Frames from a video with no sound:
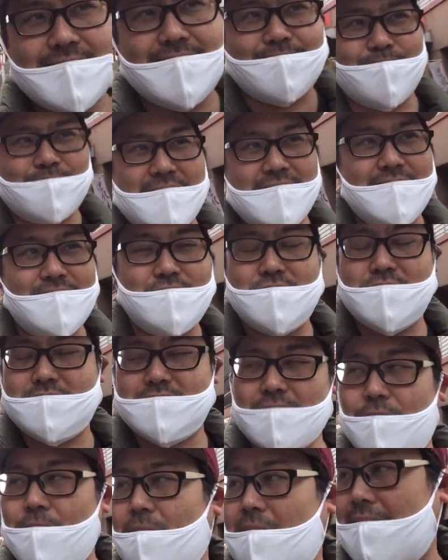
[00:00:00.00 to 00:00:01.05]
it being
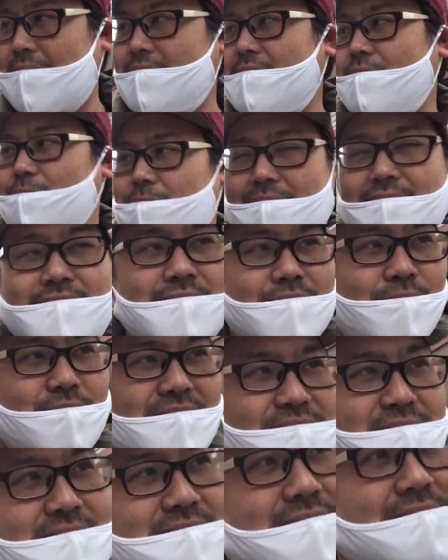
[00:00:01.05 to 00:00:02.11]
so highly ranked on
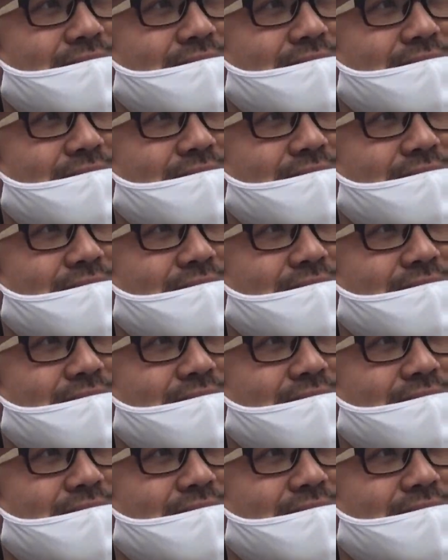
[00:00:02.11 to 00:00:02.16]
Ramen